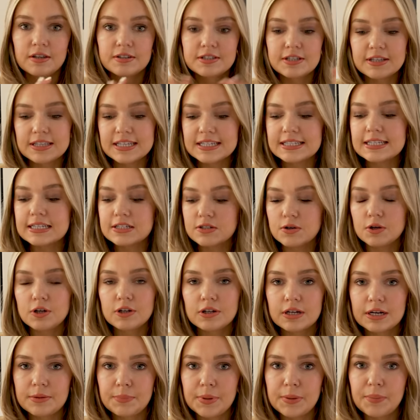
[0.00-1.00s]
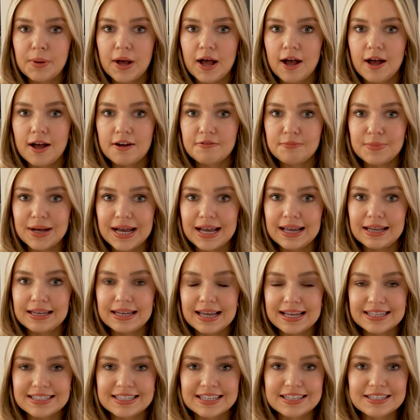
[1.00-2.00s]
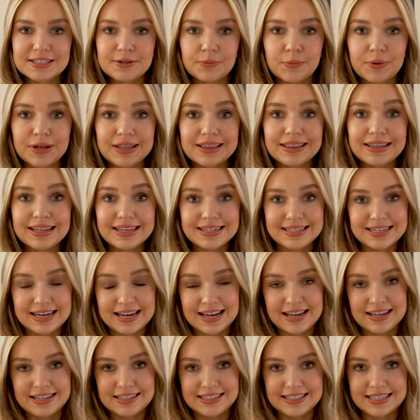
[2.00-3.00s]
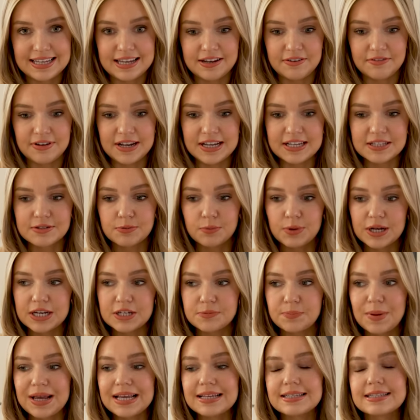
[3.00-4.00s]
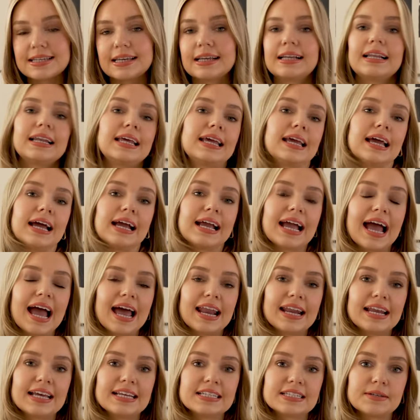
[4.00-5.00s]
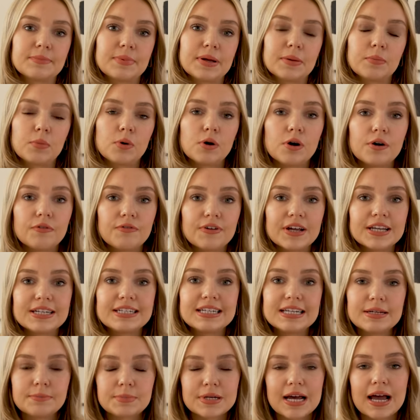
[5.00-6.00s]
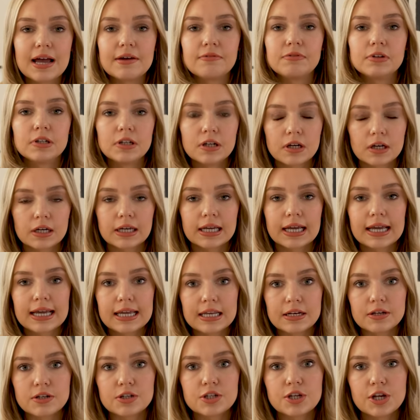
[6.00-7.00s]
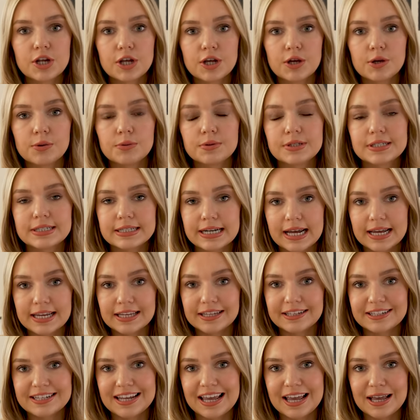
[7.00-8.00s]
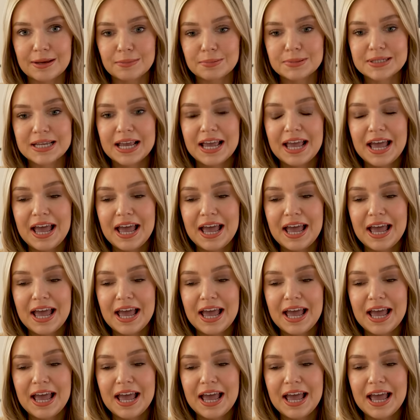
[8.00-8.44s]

So this is all going to be part of my Lessons with Lydia series, which basically, again, is a bit more of a deep dive look into style tips.